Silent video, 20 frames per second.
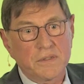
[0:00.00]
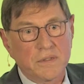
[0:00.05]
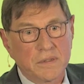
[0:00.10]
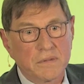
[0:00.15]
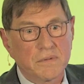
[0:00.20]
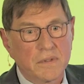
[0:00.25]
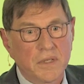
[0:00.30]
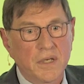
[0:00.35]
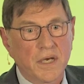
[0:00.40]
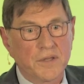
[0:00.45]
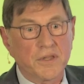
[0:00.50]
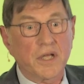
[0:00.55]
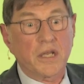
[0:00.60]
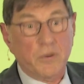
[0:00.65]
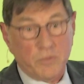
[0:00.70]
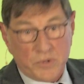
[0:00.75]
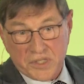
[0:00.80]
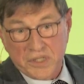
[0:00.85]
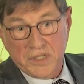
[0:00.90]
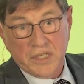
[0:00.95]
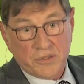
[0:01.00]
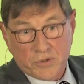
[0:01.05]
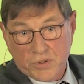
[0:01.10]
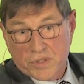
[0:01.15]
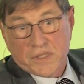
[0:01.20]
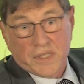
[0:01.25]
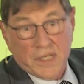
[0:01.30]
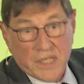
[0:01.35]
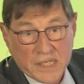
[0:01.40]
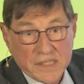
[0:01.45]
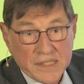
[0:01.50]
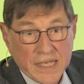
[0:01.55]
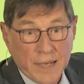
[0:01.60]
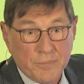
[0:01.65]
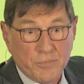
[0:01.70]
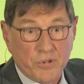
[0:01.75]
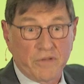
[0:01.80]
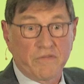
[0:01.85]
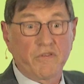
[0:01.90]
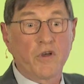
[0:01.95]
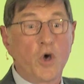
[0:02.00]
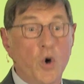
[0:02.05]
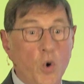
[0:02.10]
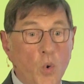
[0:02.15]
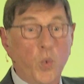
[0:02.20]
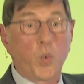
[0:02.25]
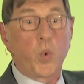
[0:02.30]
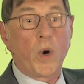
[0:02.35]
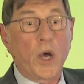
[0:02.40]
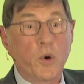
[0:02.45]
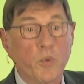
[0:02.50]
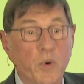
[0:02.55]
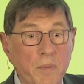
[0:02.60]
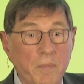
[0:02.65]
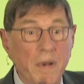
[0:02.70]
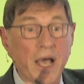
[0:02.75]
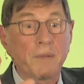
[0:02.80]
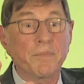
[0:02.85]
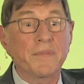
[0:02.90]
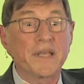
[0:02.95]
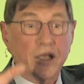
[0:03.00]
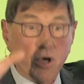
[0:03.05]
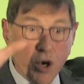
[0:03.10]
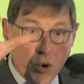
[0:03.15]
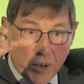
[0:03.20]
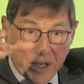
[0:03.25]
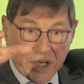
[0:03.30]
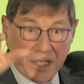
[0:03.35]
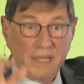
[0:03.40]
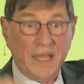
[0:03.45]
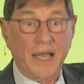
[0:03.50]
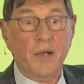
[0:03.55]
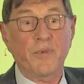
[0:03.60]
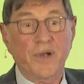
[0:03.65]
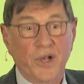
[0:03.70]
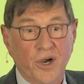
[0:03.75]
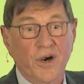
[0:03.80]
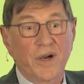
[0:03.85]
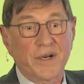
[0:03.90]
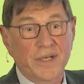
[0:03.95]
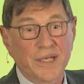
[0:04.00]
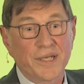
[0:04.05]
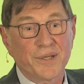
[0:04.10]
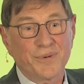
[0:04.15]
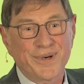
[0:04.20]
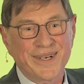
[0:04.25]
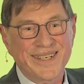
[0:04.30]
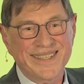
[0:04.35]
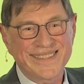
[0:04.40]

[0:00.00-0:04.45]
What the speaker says: And I thought it was an interesting example of where we might be going in that regard anyway.